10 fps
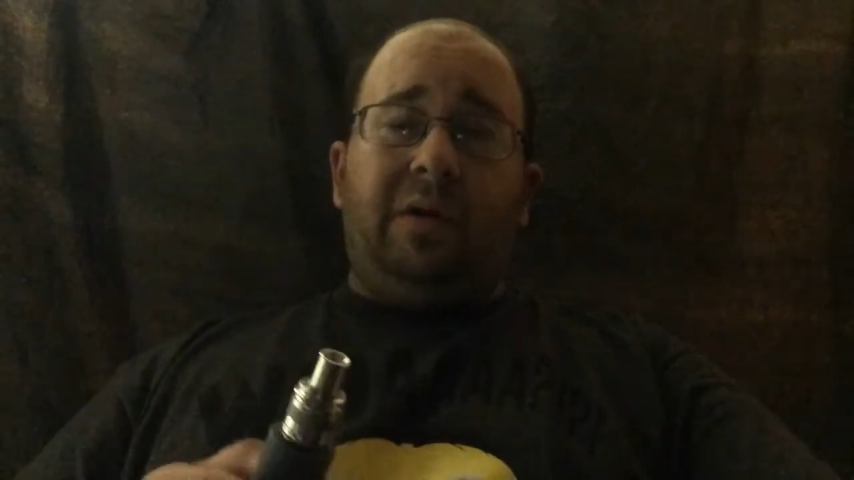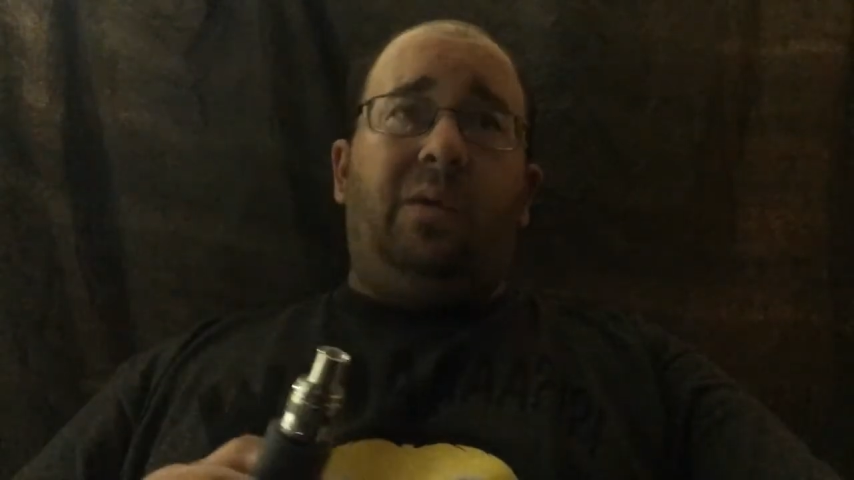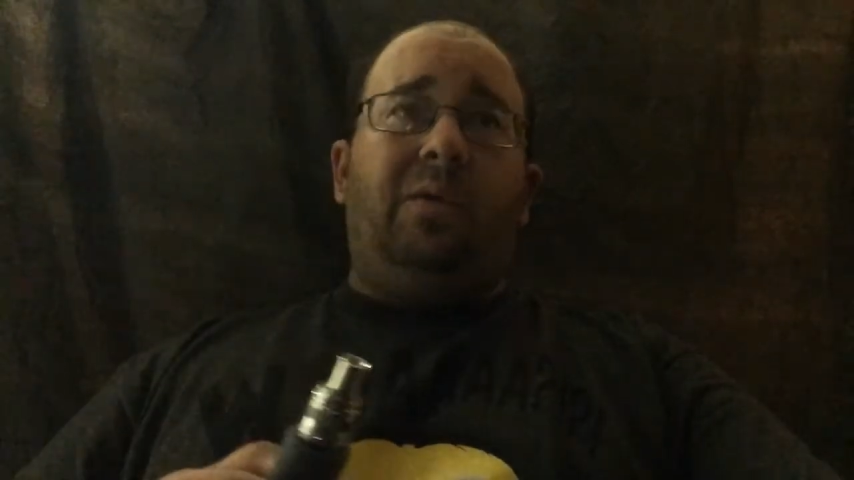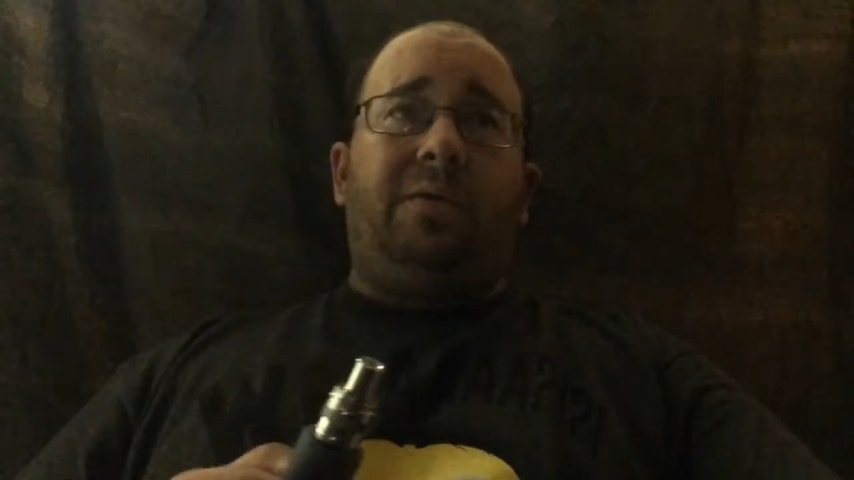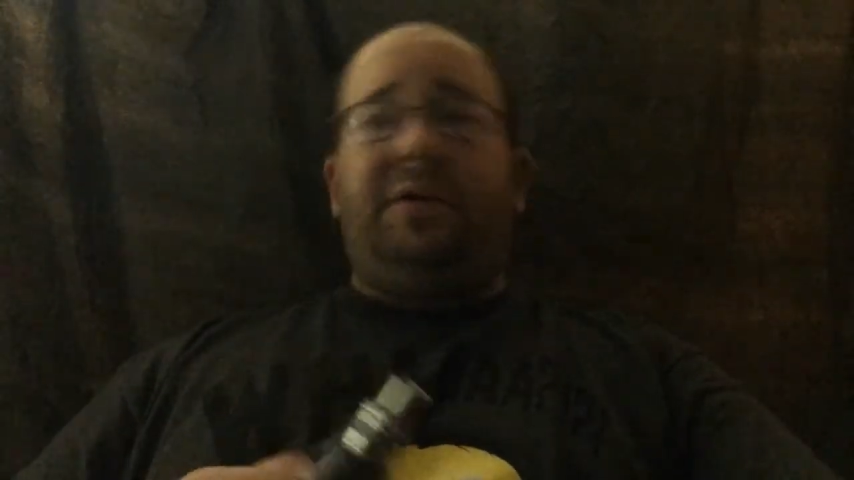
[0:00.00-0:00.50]

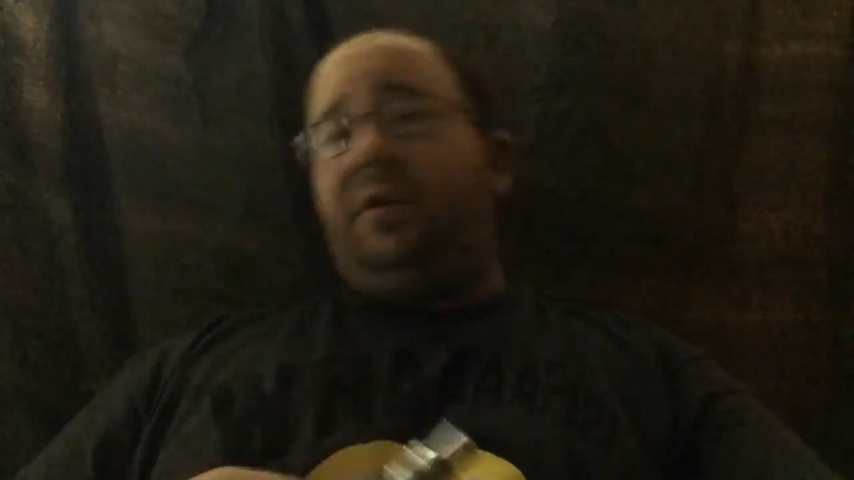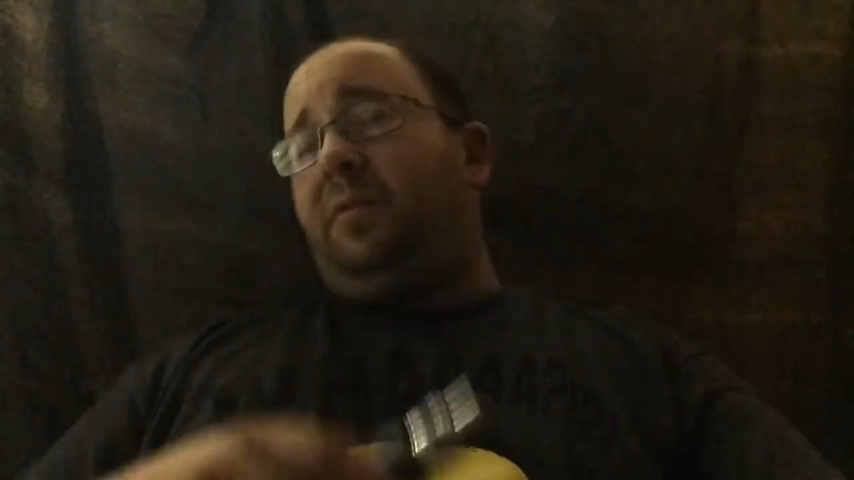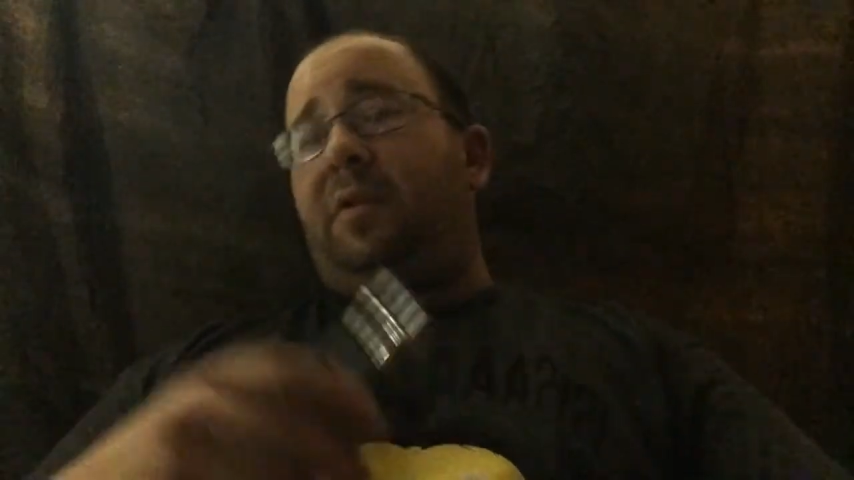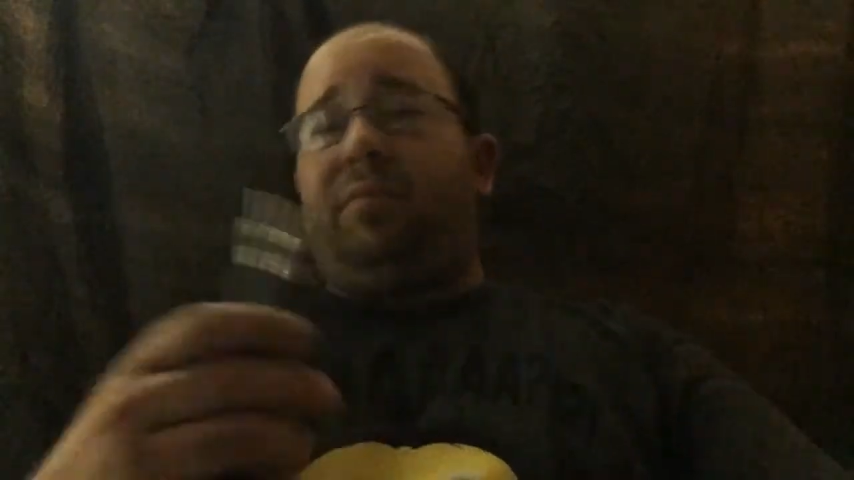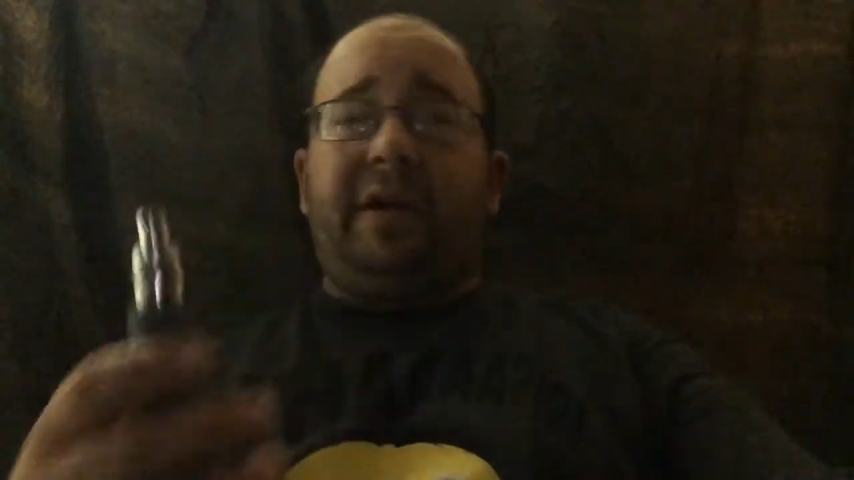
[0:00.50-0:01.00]
or you don't
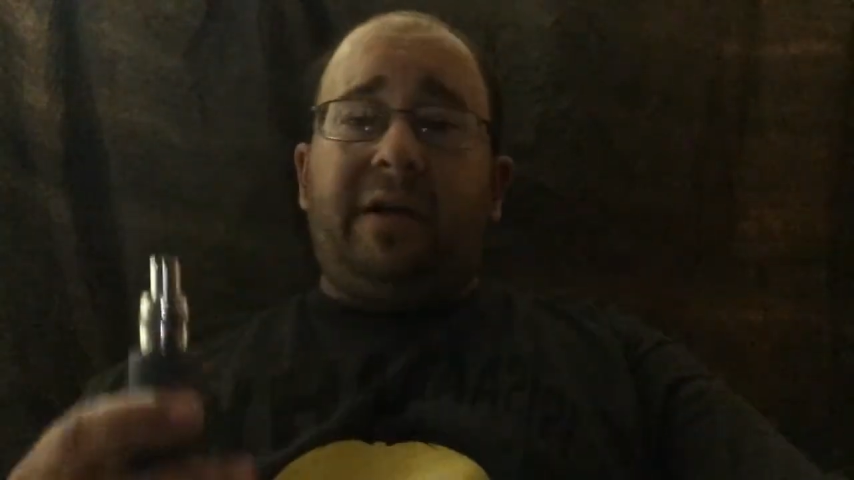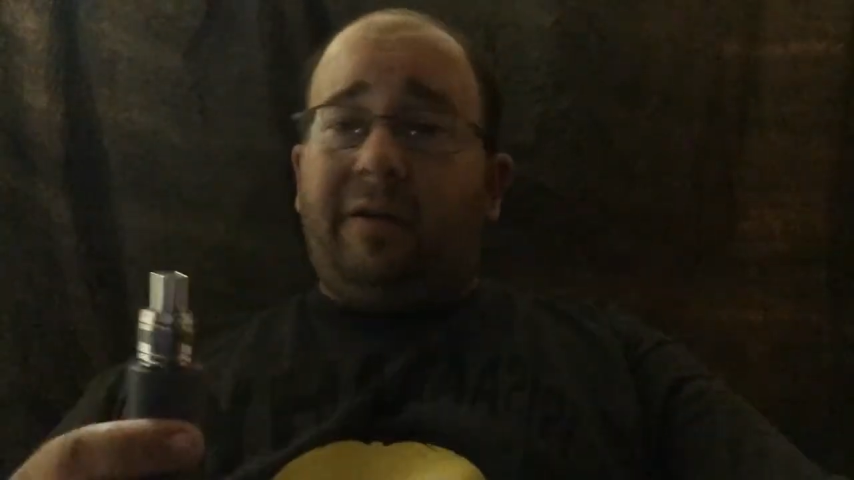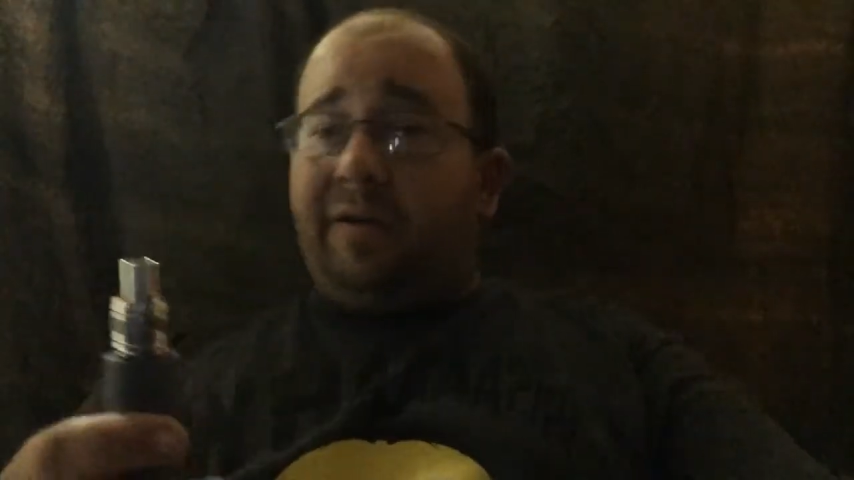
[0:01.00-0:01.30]
want to bring your